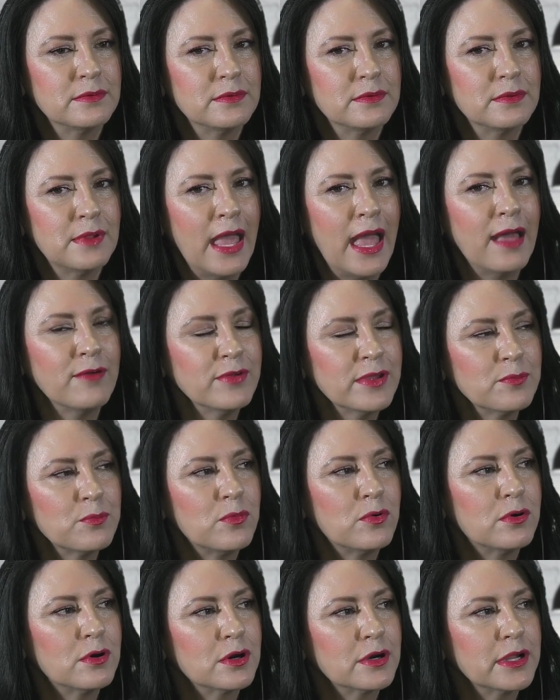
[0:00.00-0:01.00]
having
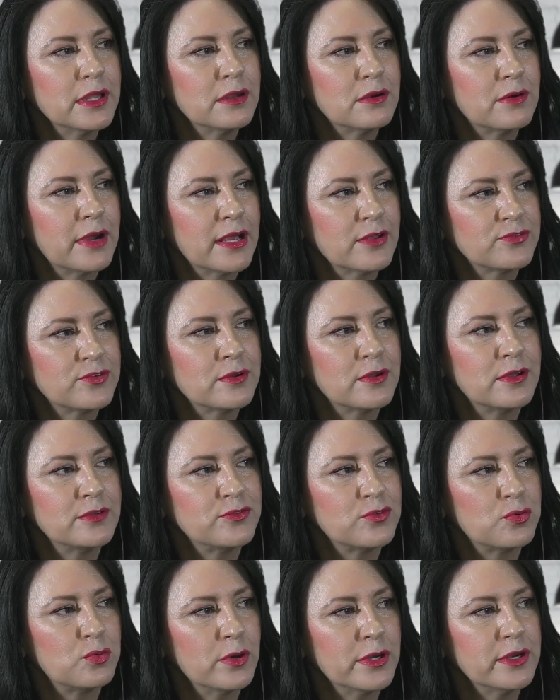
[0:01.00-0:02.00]
more interaction on
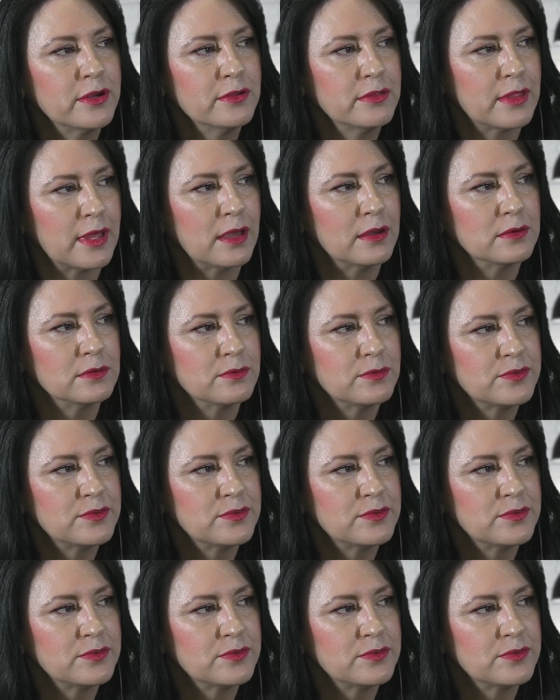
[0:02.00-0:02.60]
Twitter, though.